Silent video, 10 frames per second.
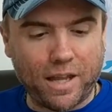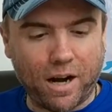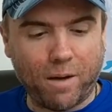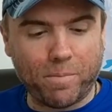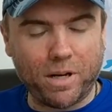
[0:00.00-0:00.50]

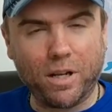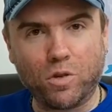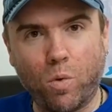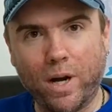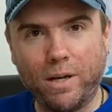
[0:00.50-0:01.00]
They're up in the
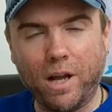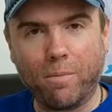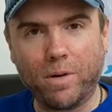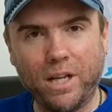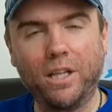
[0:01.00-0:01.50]

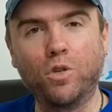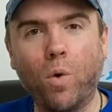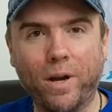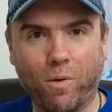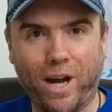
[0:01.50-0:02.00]

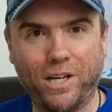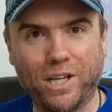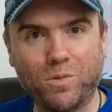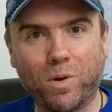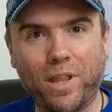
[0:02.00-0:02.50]
20 range.
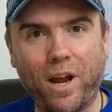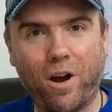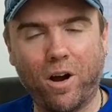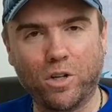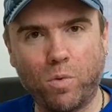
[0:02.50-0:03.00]
That's where they
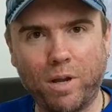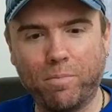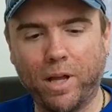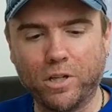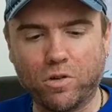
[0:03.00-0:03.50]
are, 20
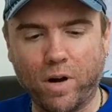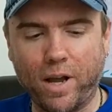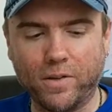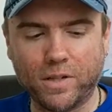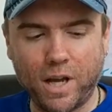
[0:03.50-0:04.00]
plus
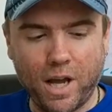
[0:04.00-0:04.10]
trails.